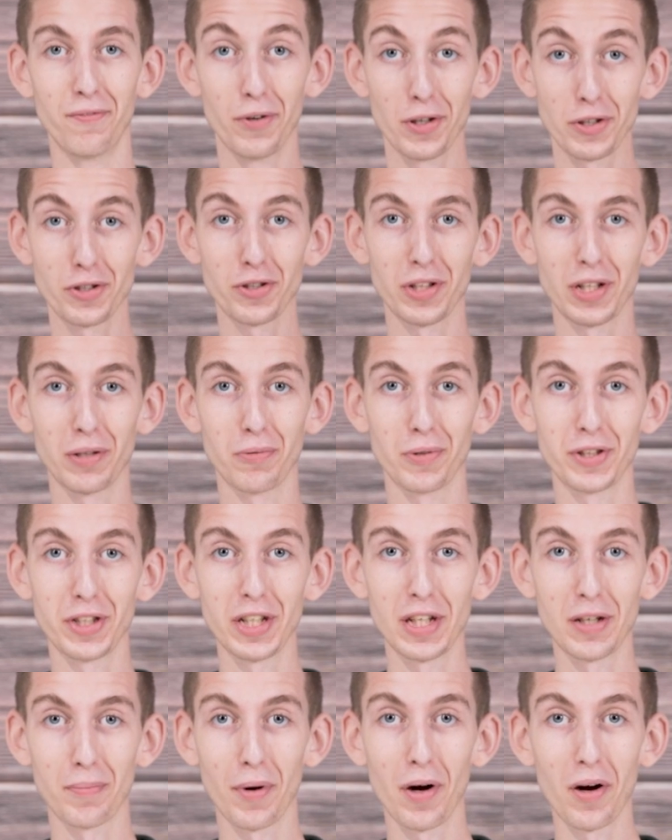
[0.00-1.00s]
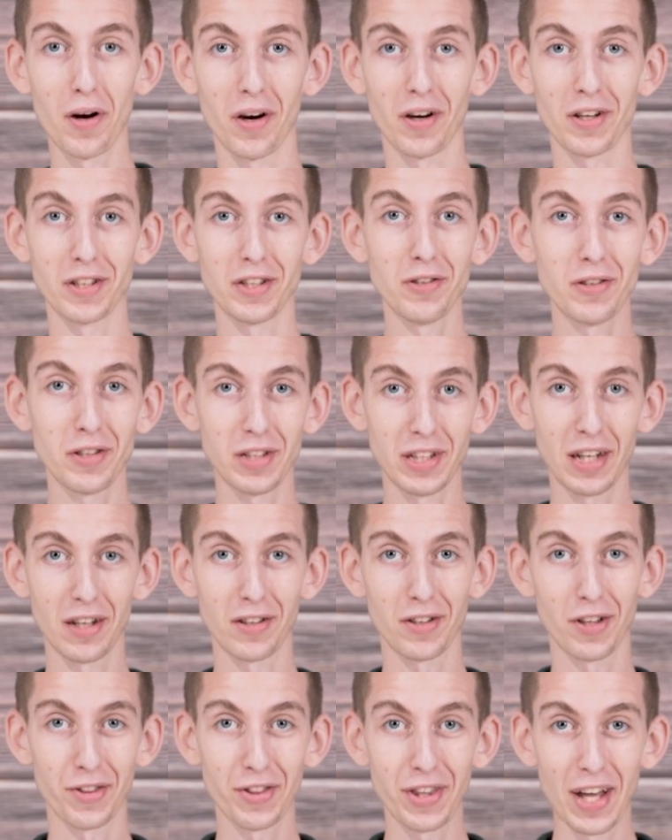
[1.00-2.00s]
Virtually with DMR, you can
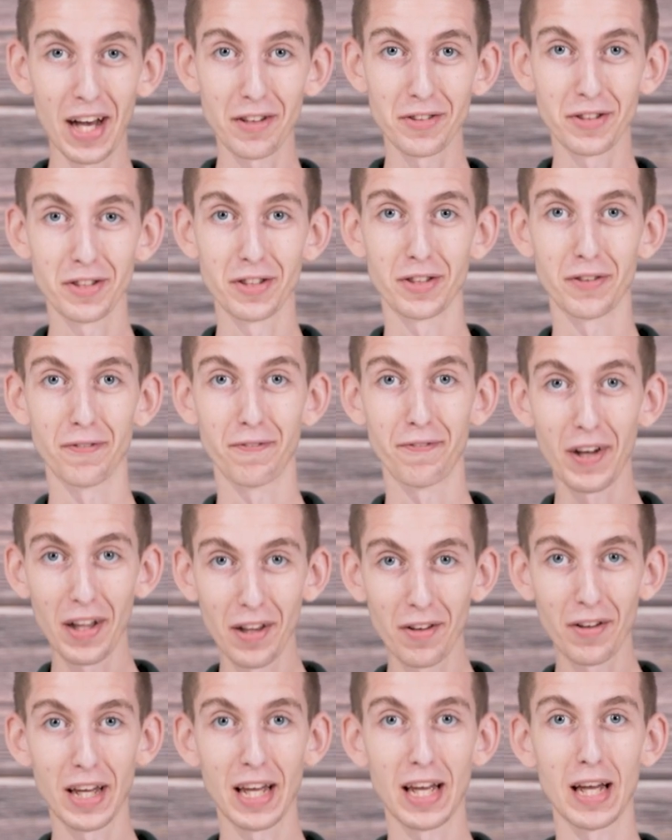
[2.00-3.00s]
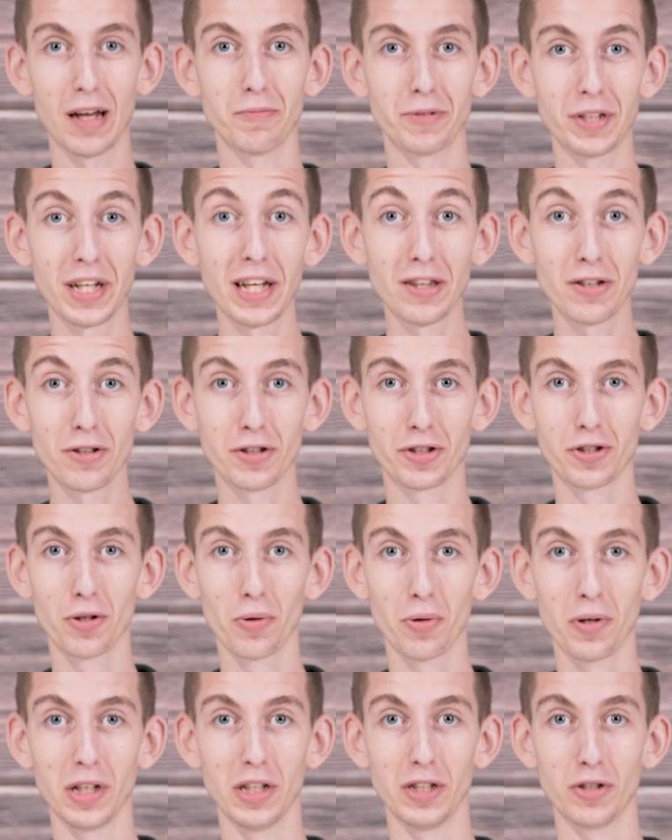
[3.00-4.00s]
hear the thousands of fellow hams and their
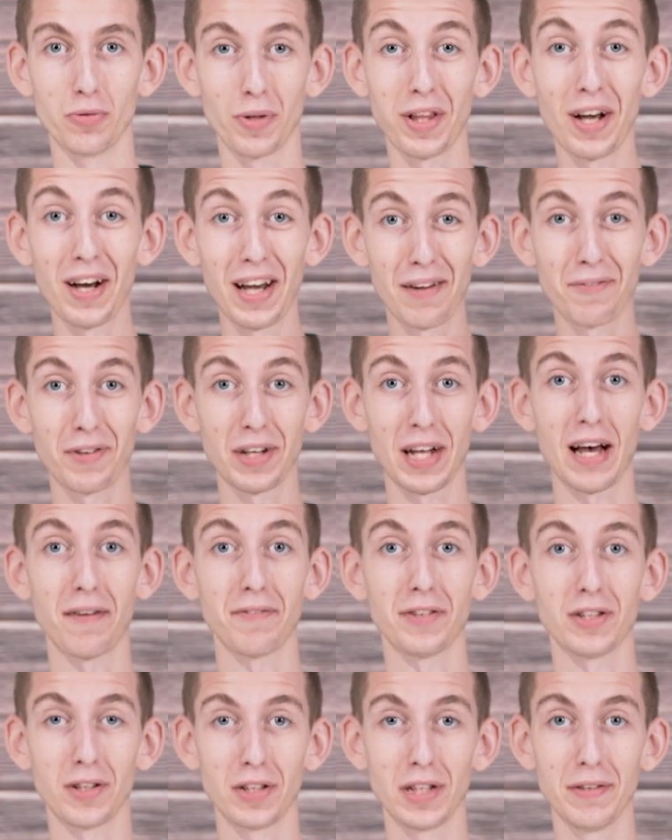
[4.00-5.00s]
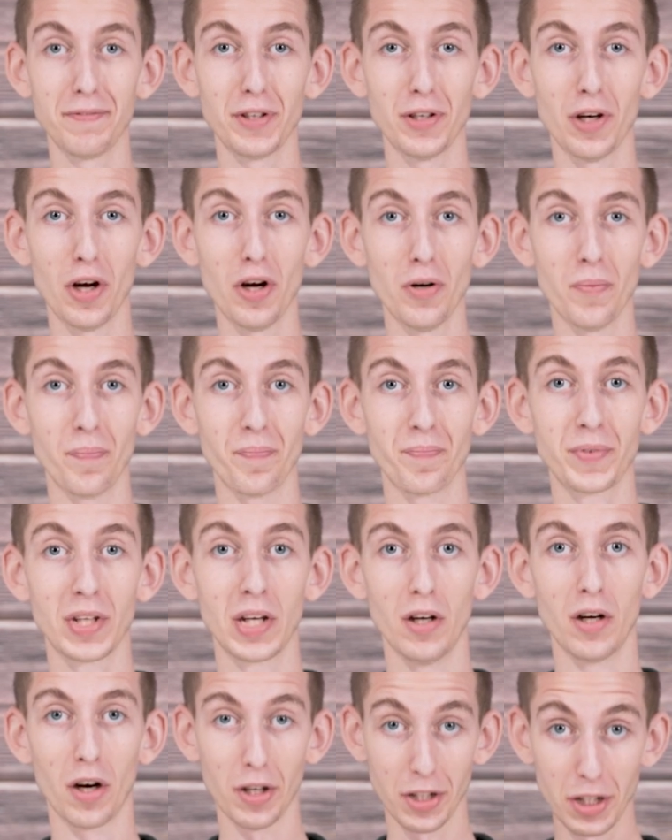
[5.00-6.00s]
stories without ever having to leave your home.
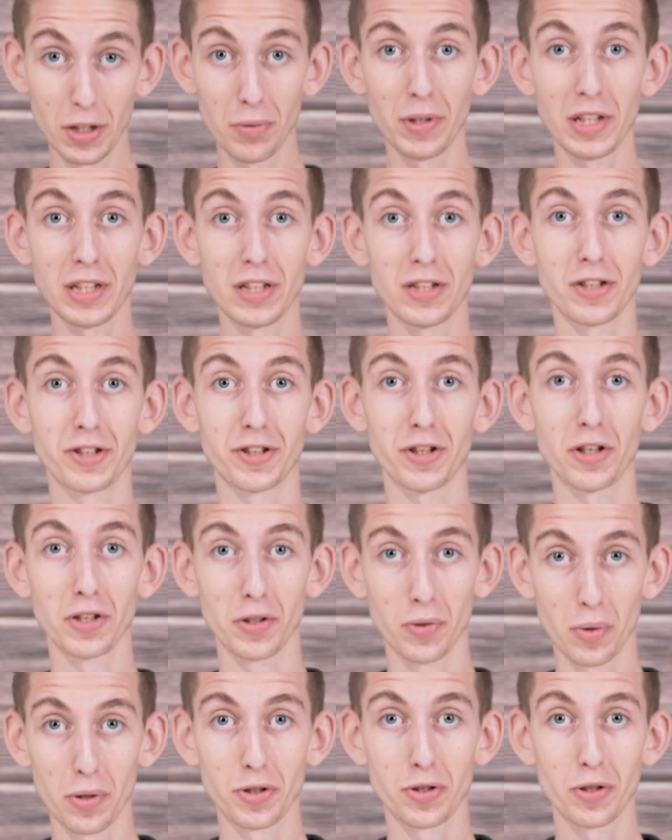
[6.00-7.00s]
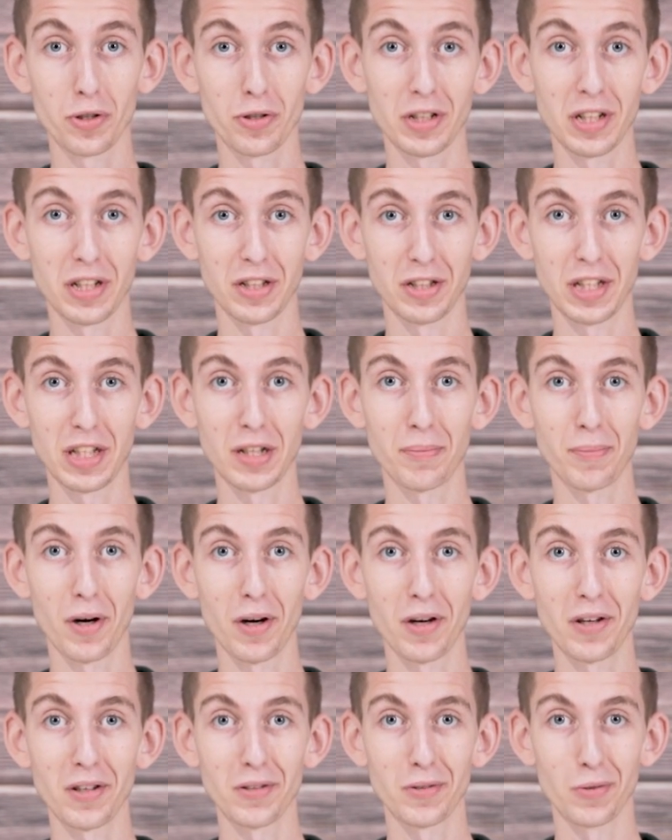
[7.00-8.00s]
Are you ready to start your journey in
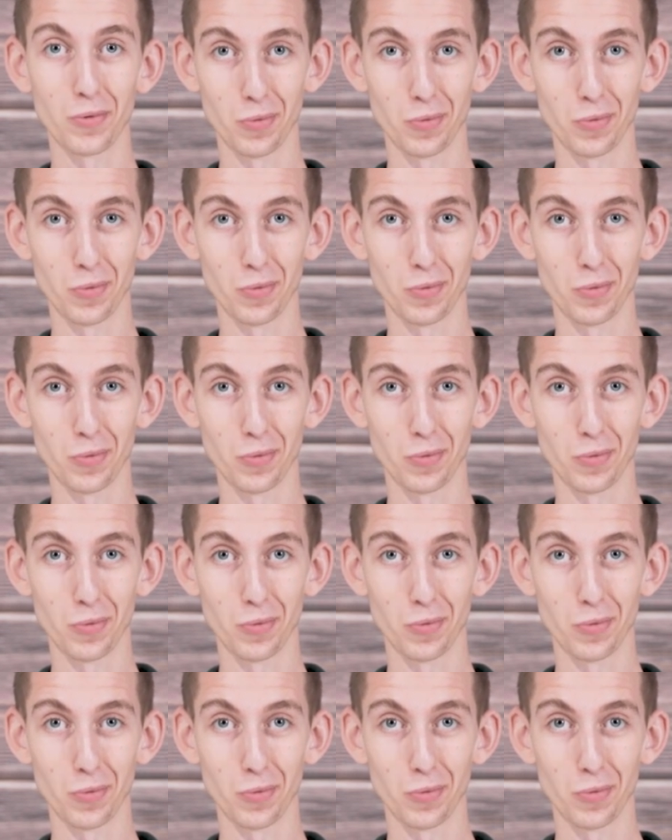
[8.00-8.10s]
DMR?